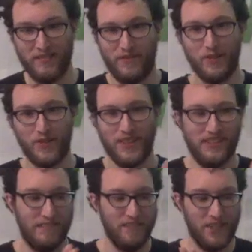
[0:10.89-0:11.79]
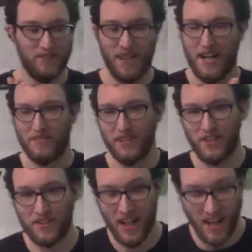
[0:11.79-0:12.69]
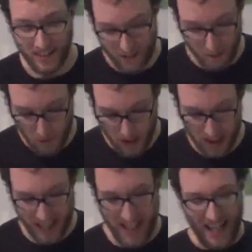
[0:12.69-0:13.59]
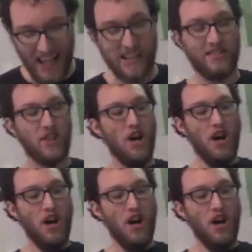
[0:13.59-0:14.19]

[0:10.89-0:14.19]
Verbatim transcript: four to five years. This book is